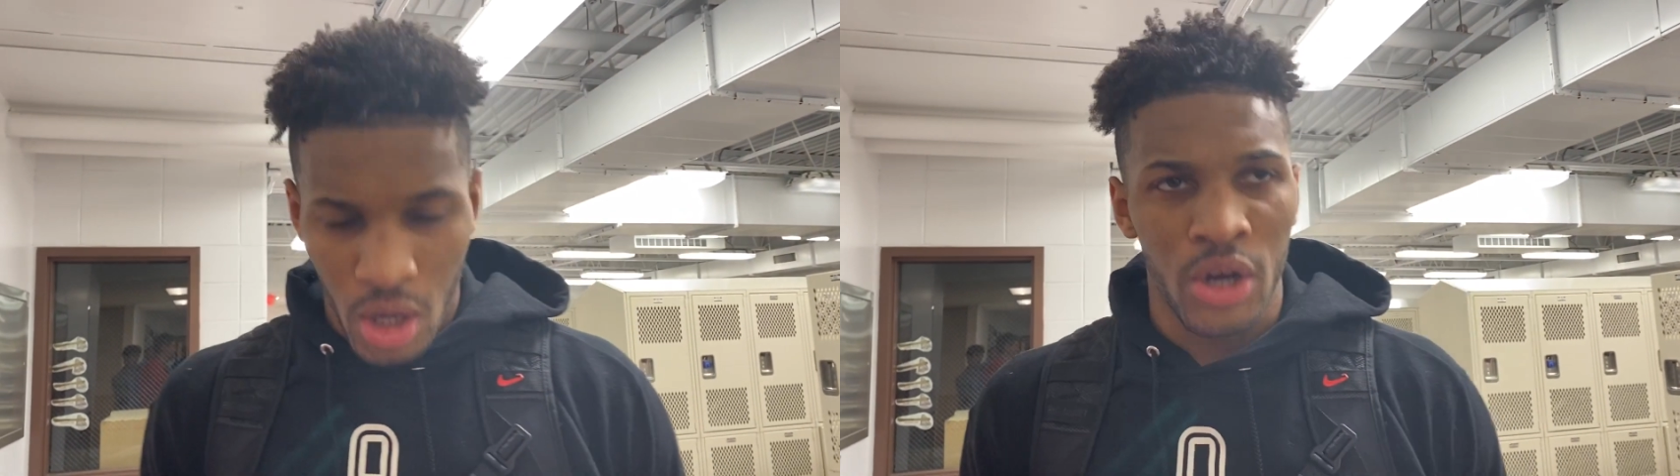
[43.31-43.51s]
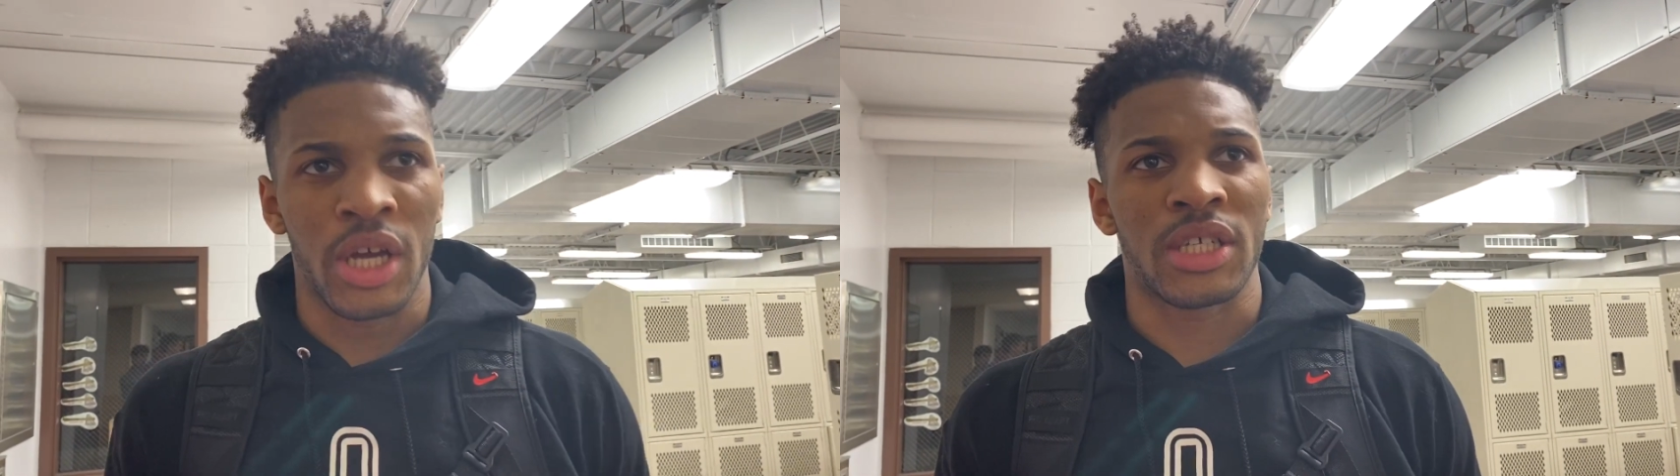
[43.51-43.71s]

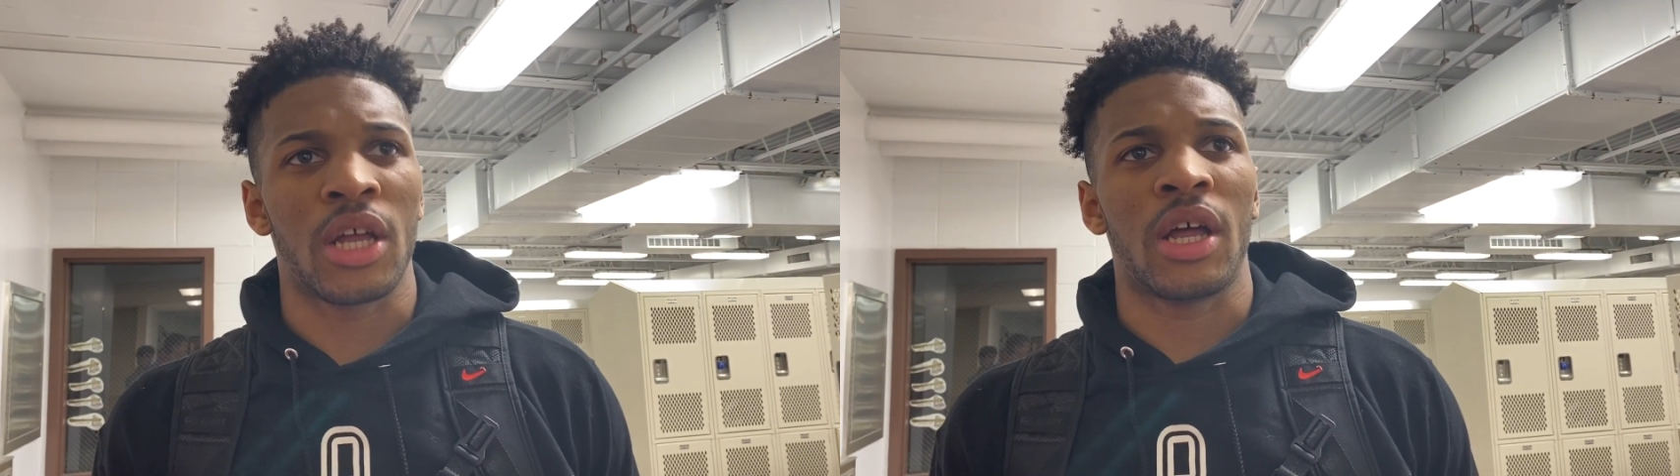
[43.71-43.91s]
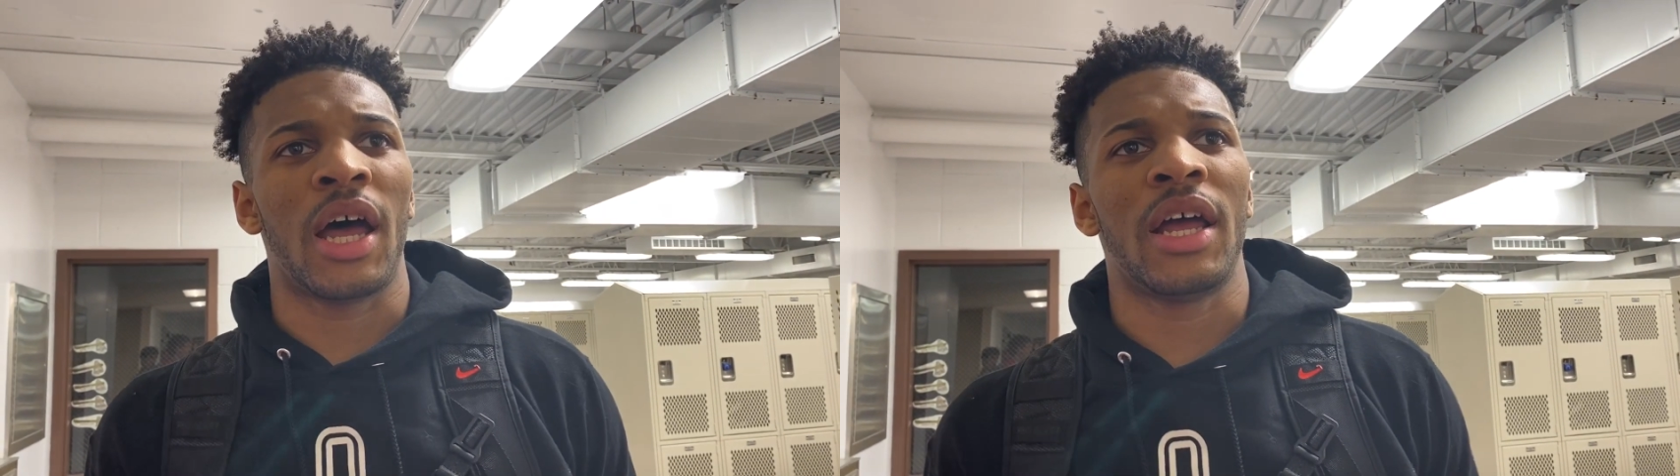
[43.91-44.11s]
Oh yes,
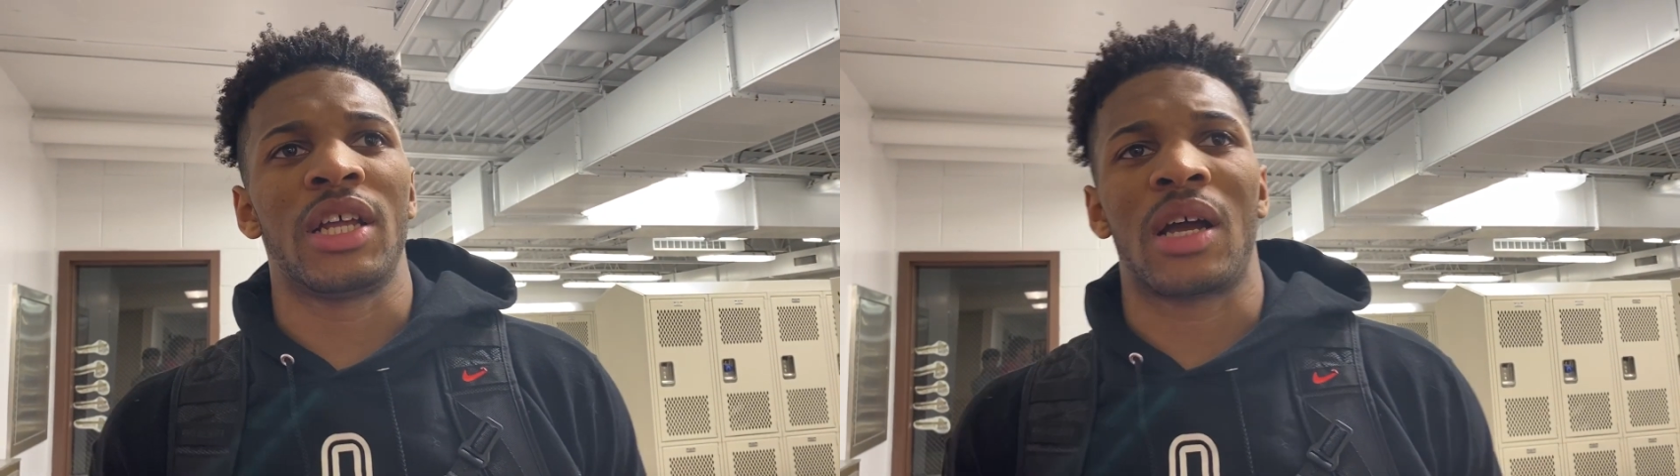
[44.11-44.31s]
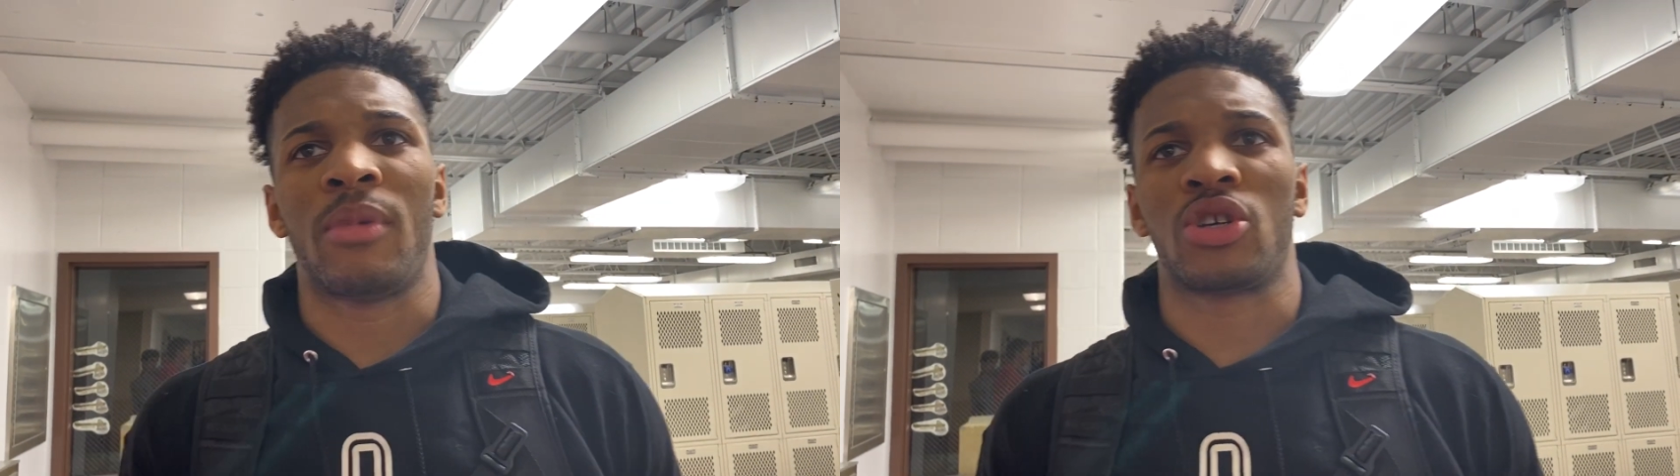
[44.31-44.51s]
I, I had
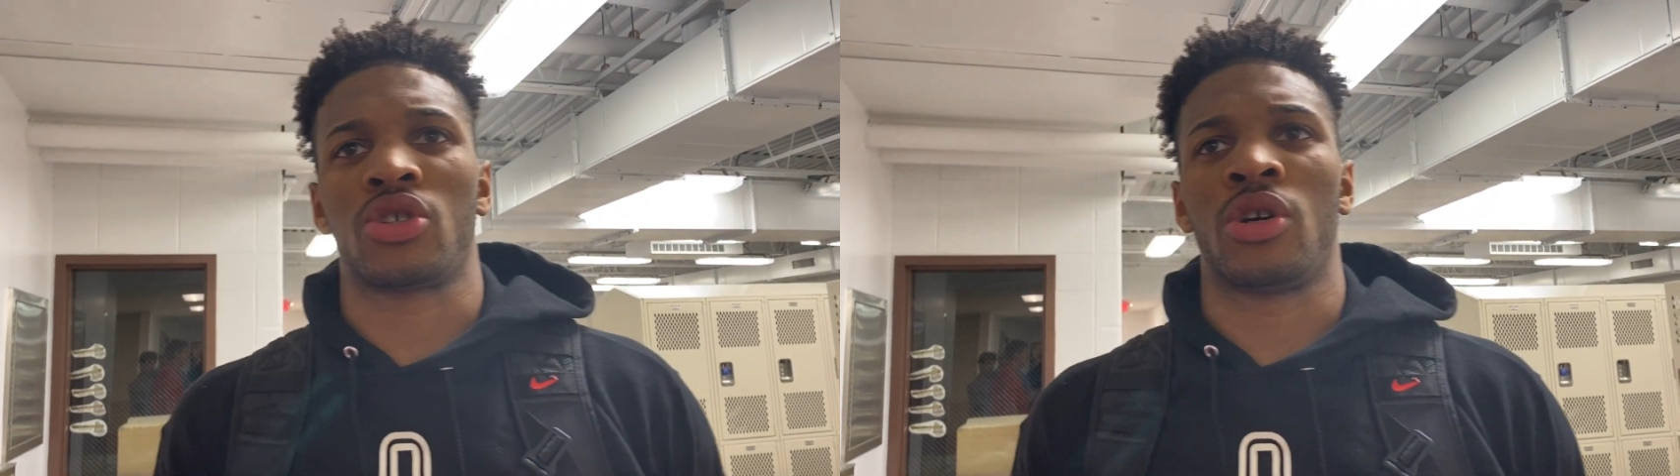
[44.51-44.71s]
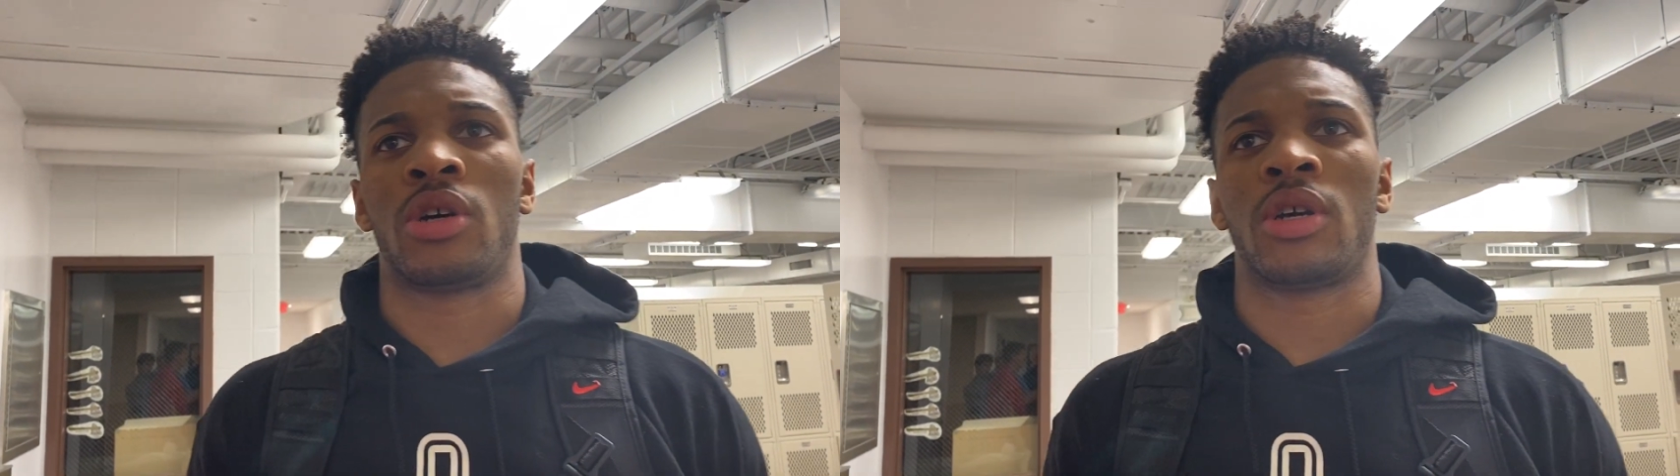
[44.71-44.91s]
to come out
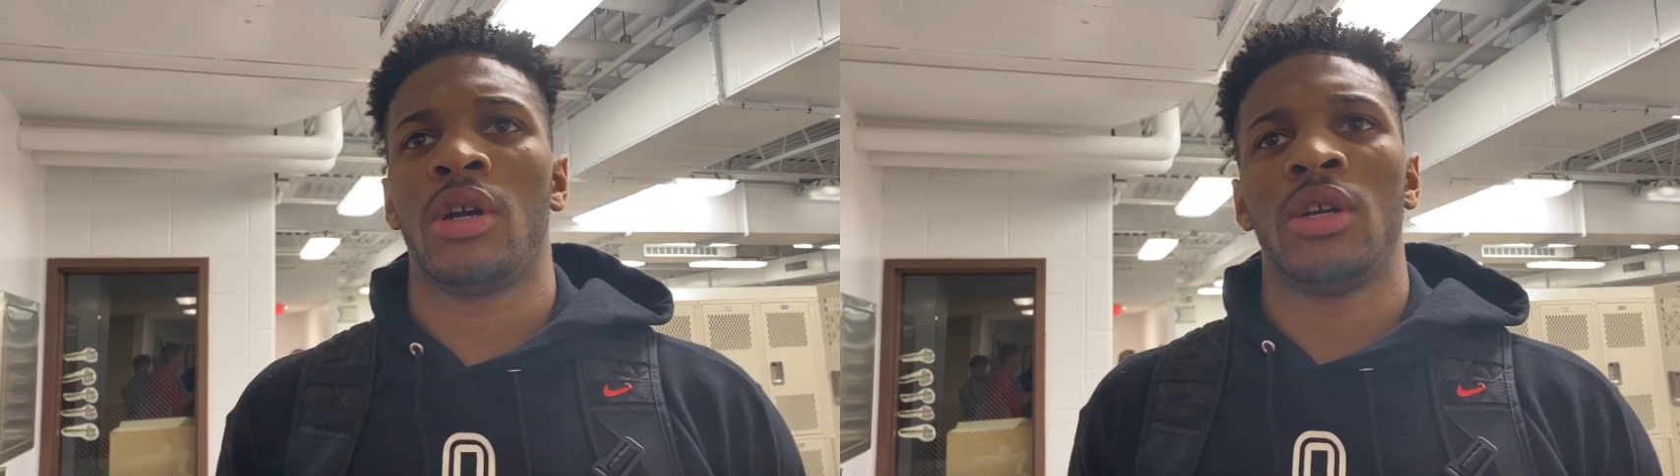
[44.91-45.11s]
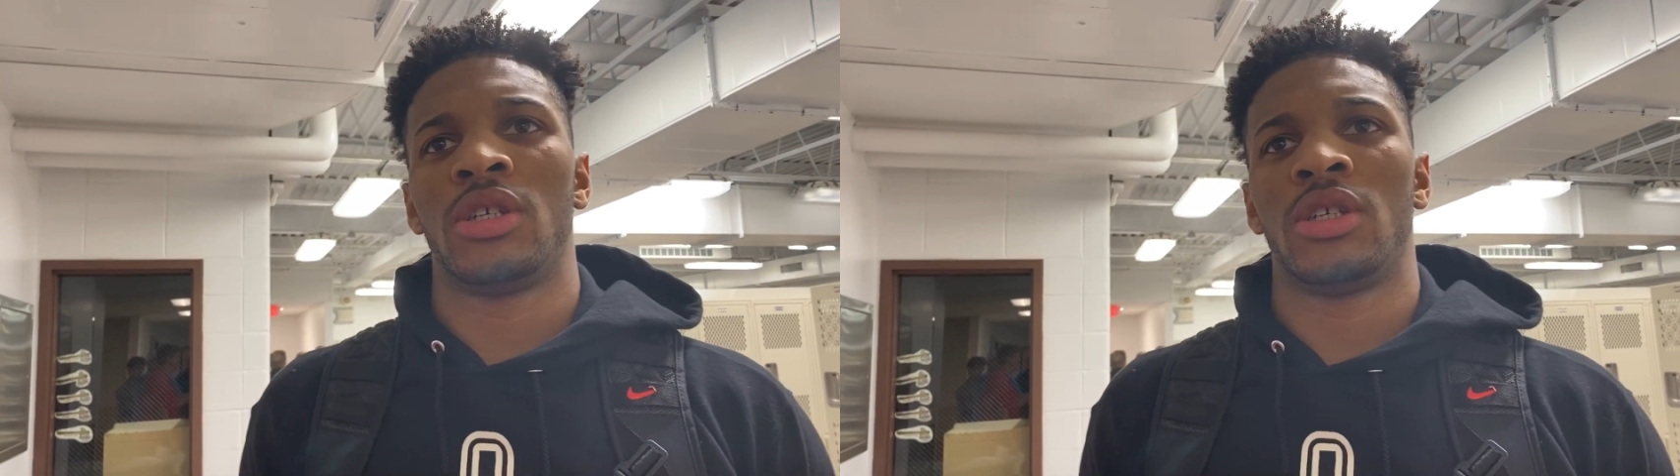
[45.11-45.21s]
strong.